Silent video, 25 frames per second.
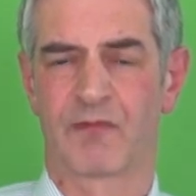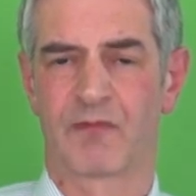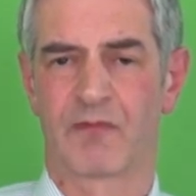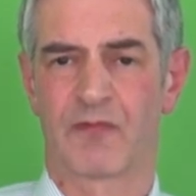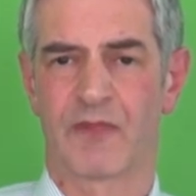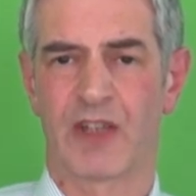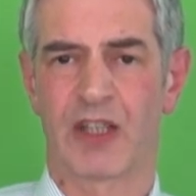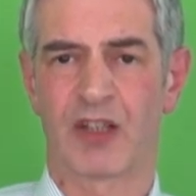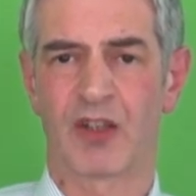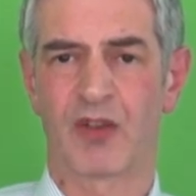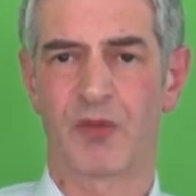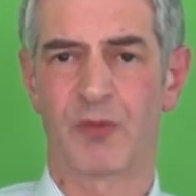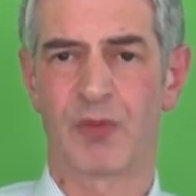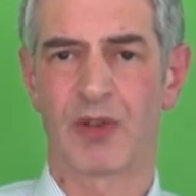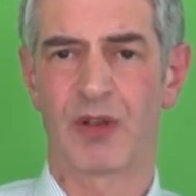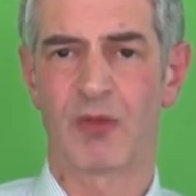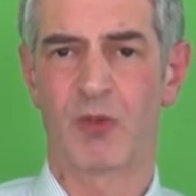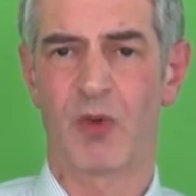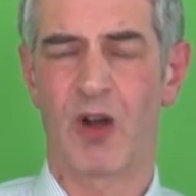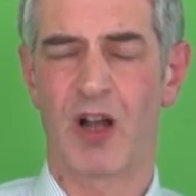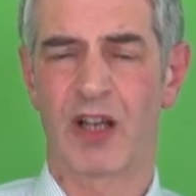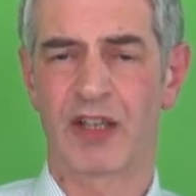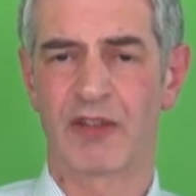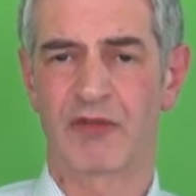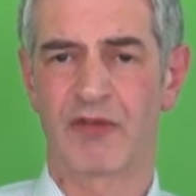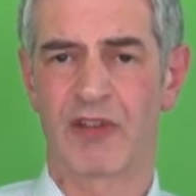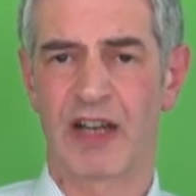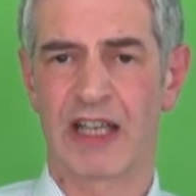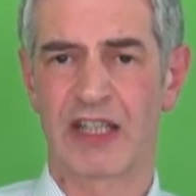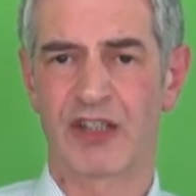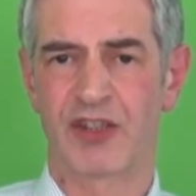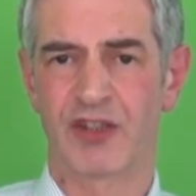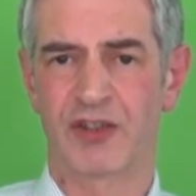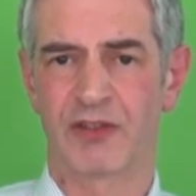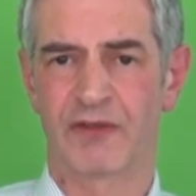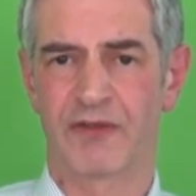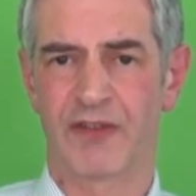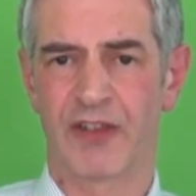There could be a wide
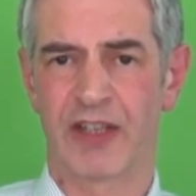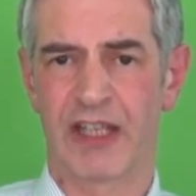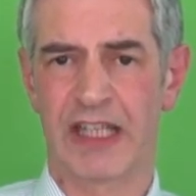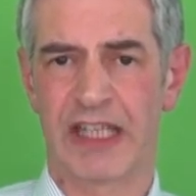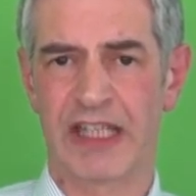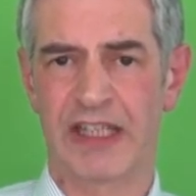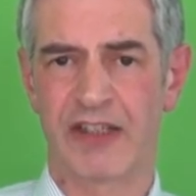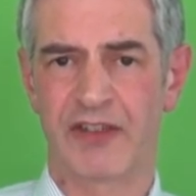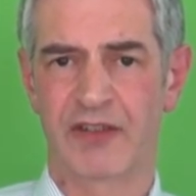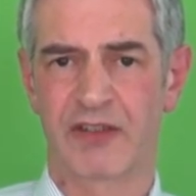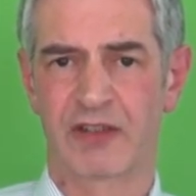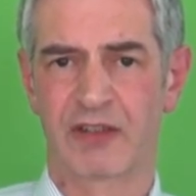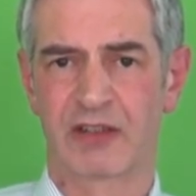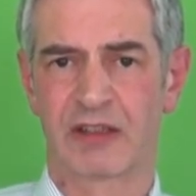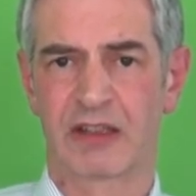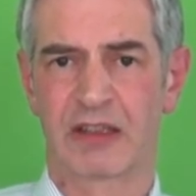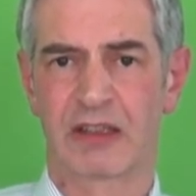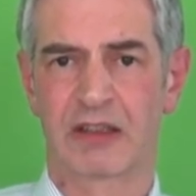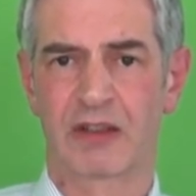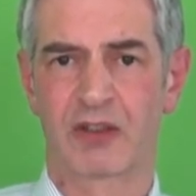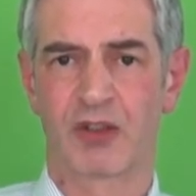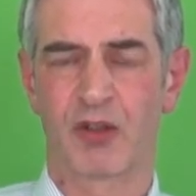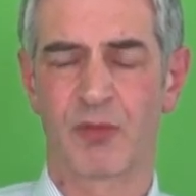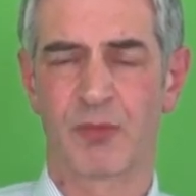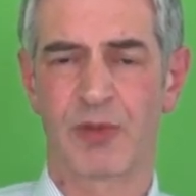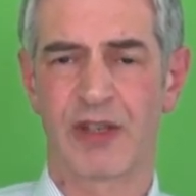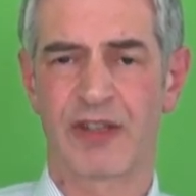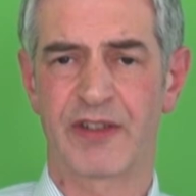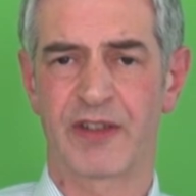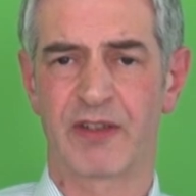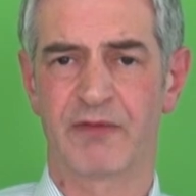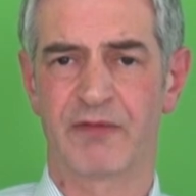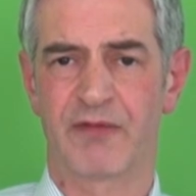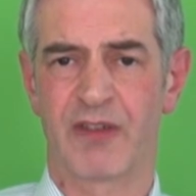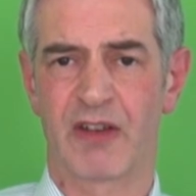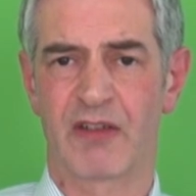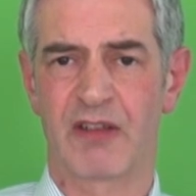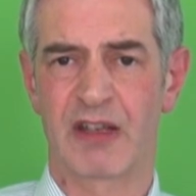range of these. Could be
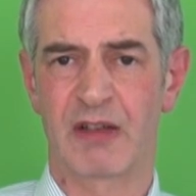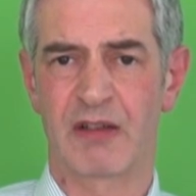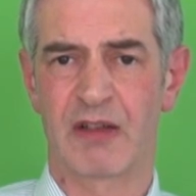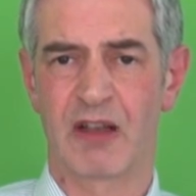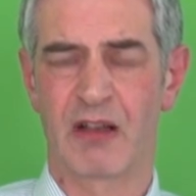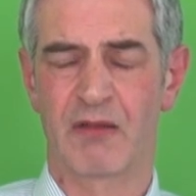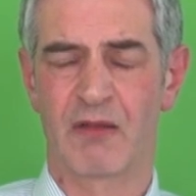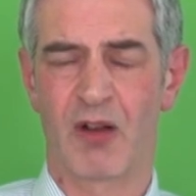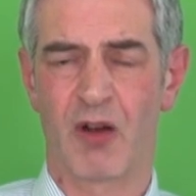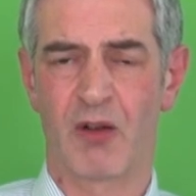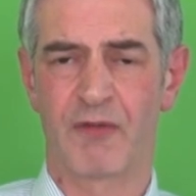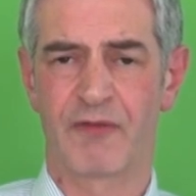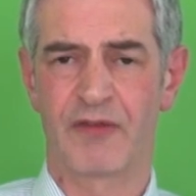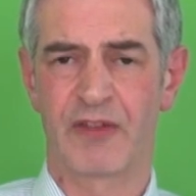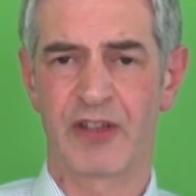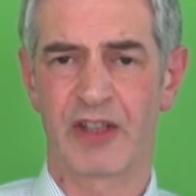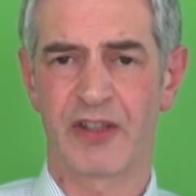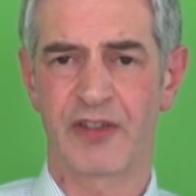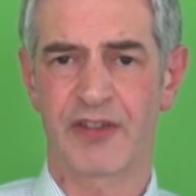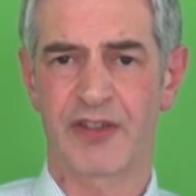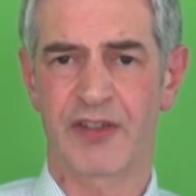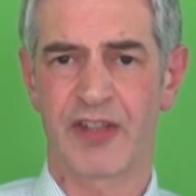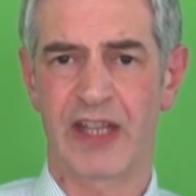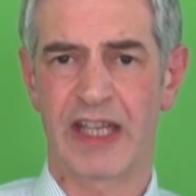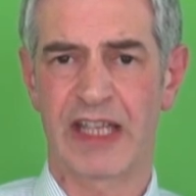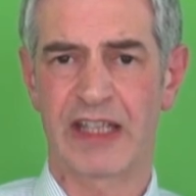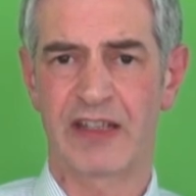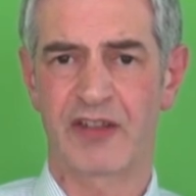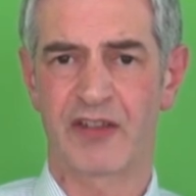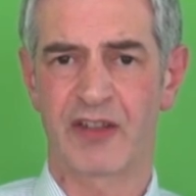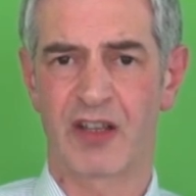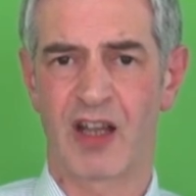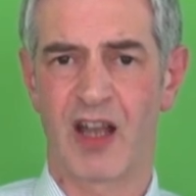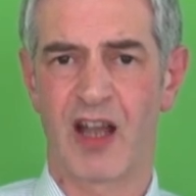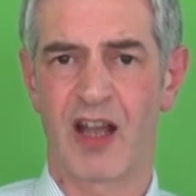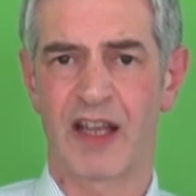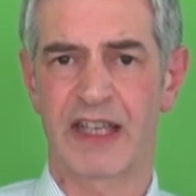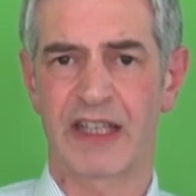some very obvious things
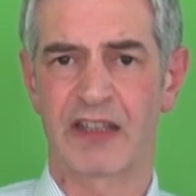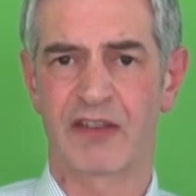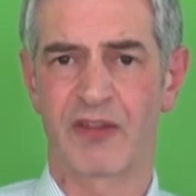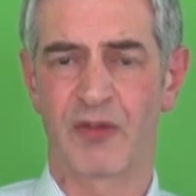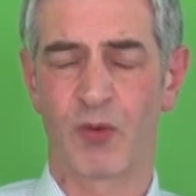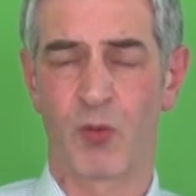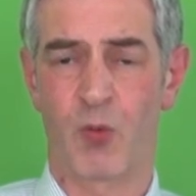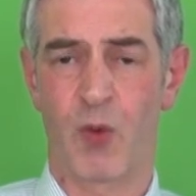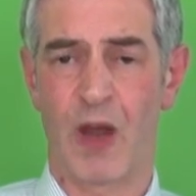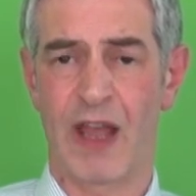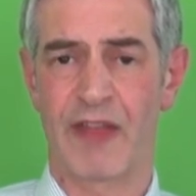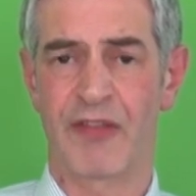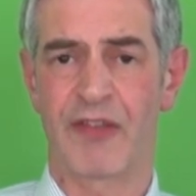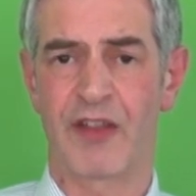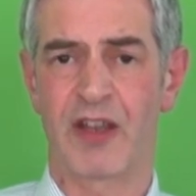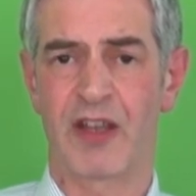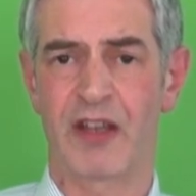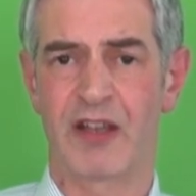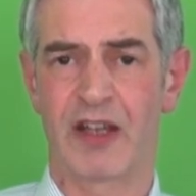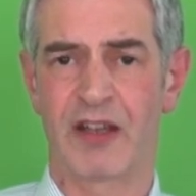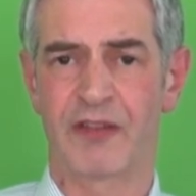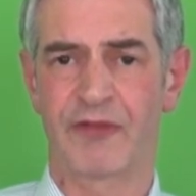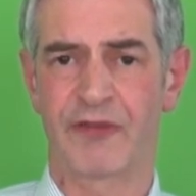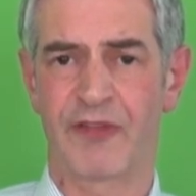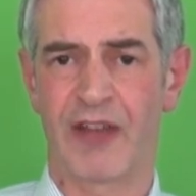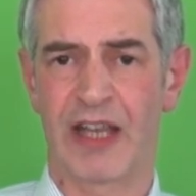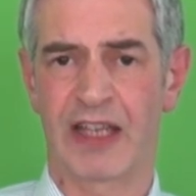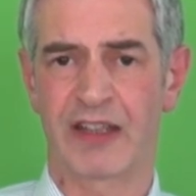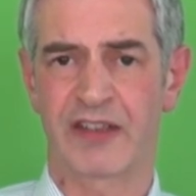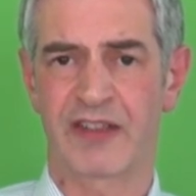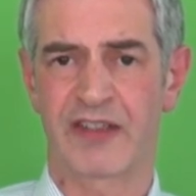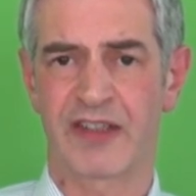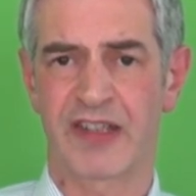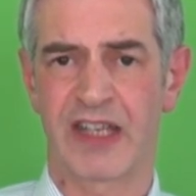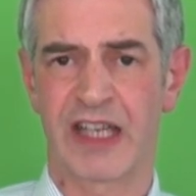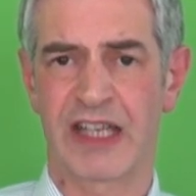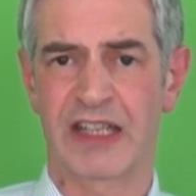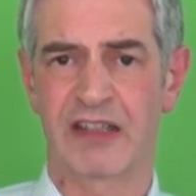like the weather
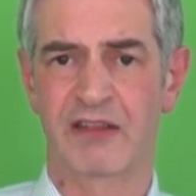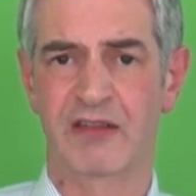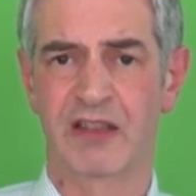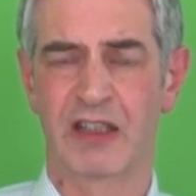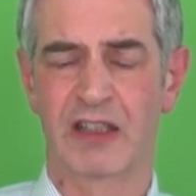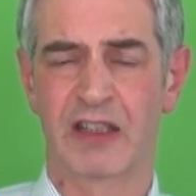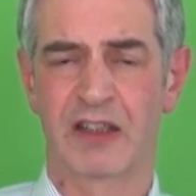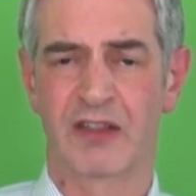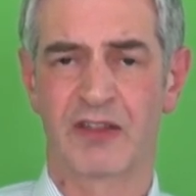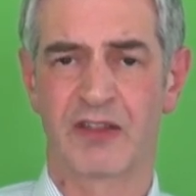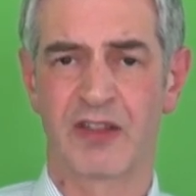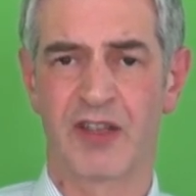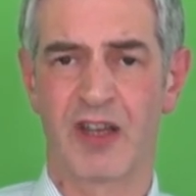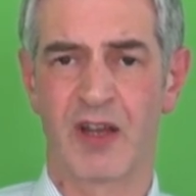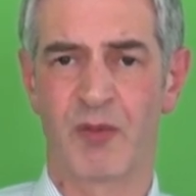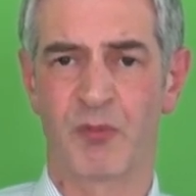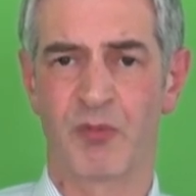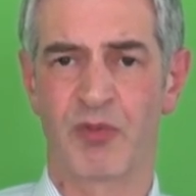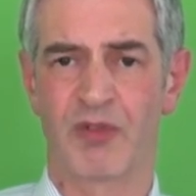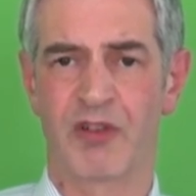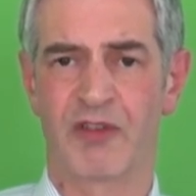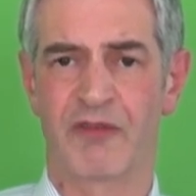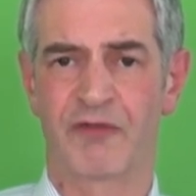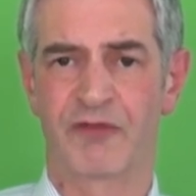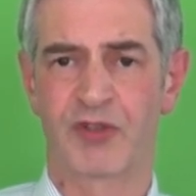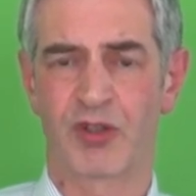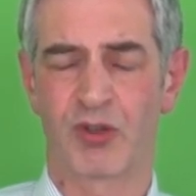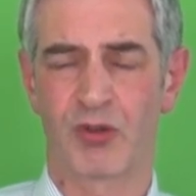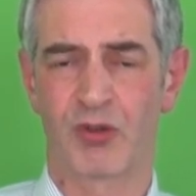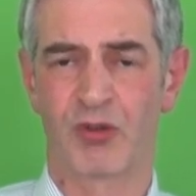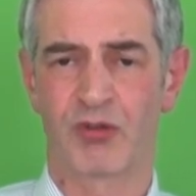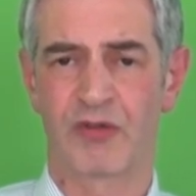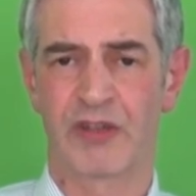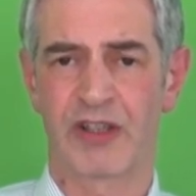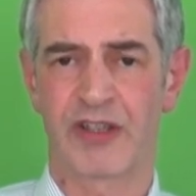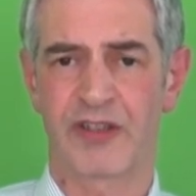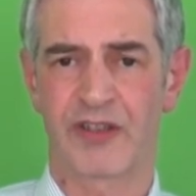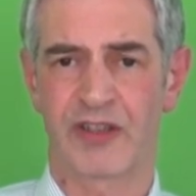affecting the number of
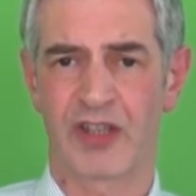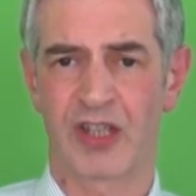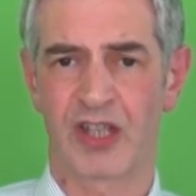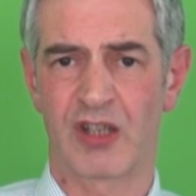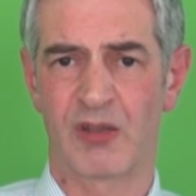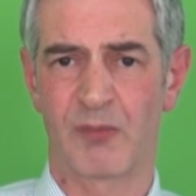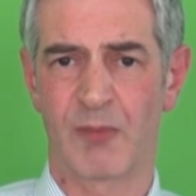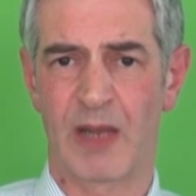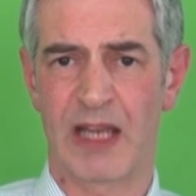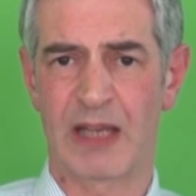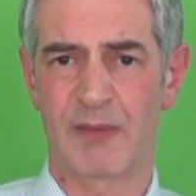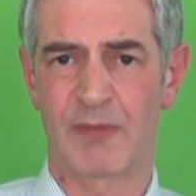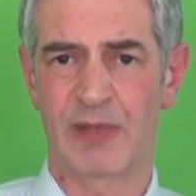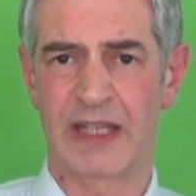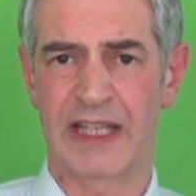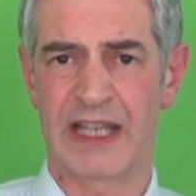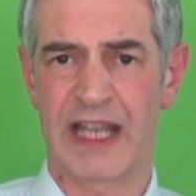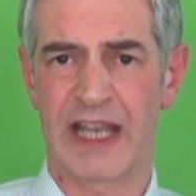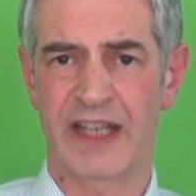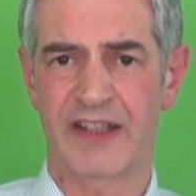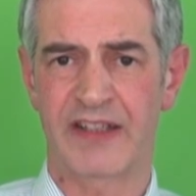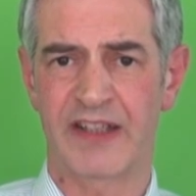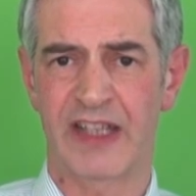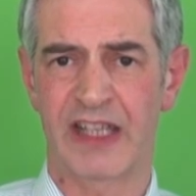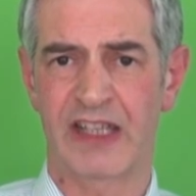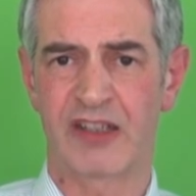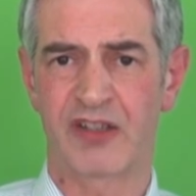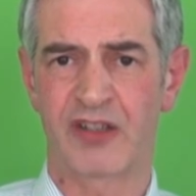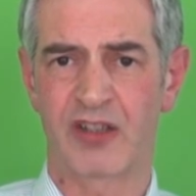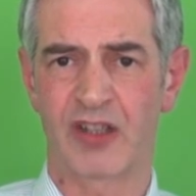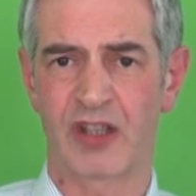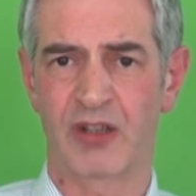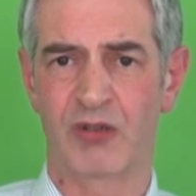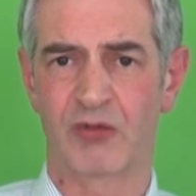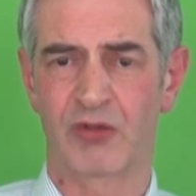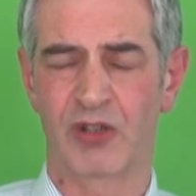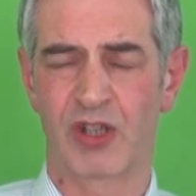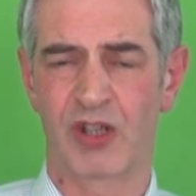tourists that you may be getting to
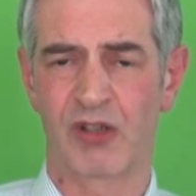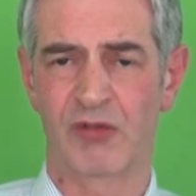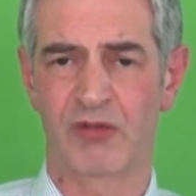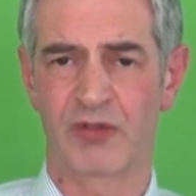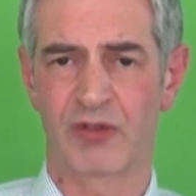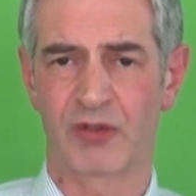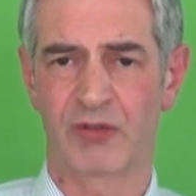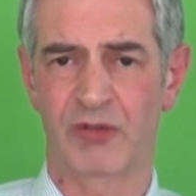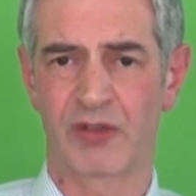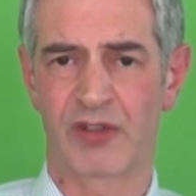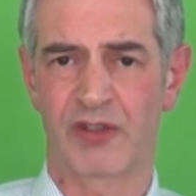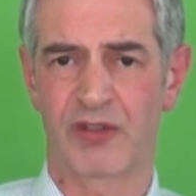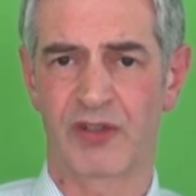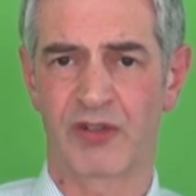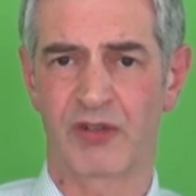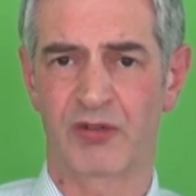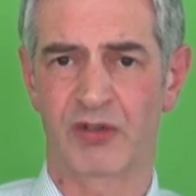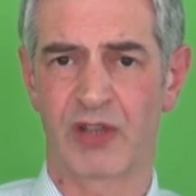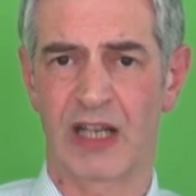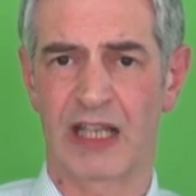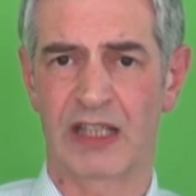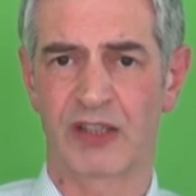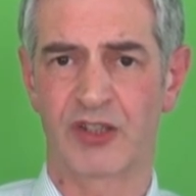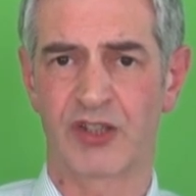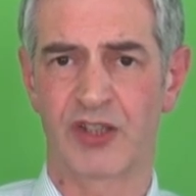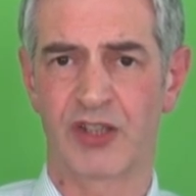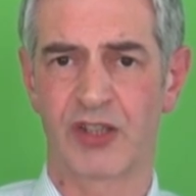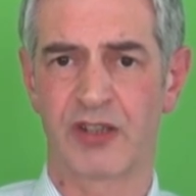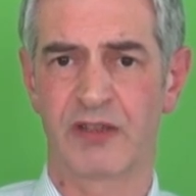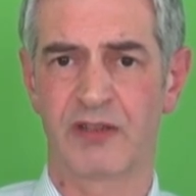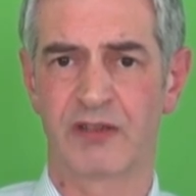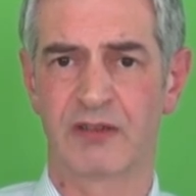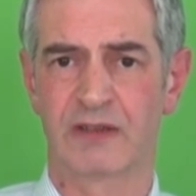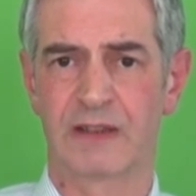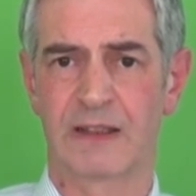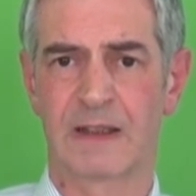your new tourist attraction.